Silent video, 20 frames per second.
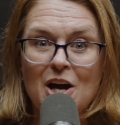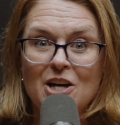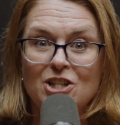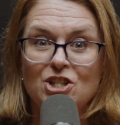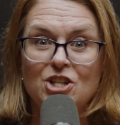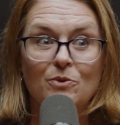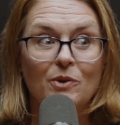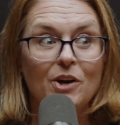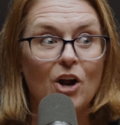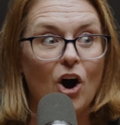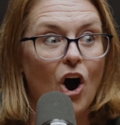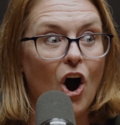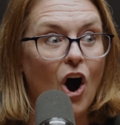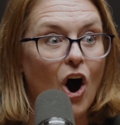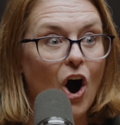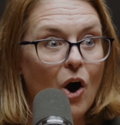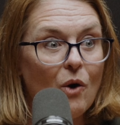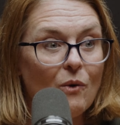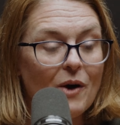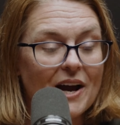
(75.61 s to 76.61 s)
She would
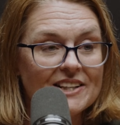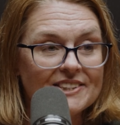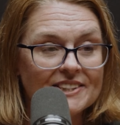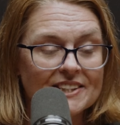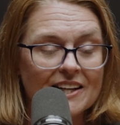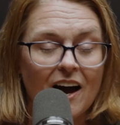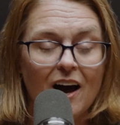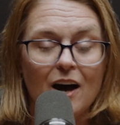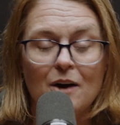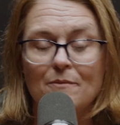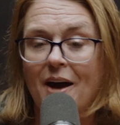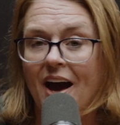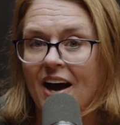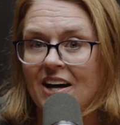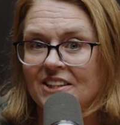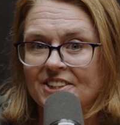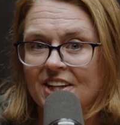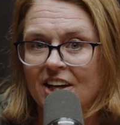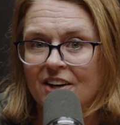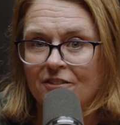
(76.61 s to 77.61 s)
always come
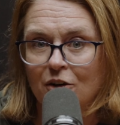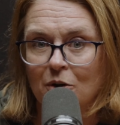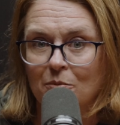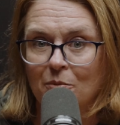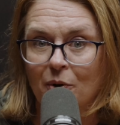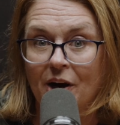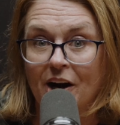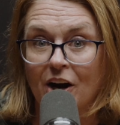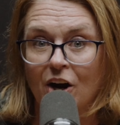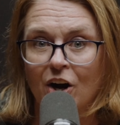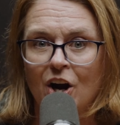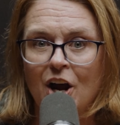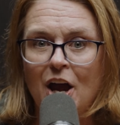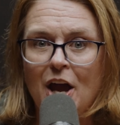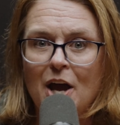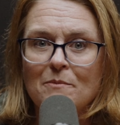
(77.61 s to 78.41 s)
asking for prayer.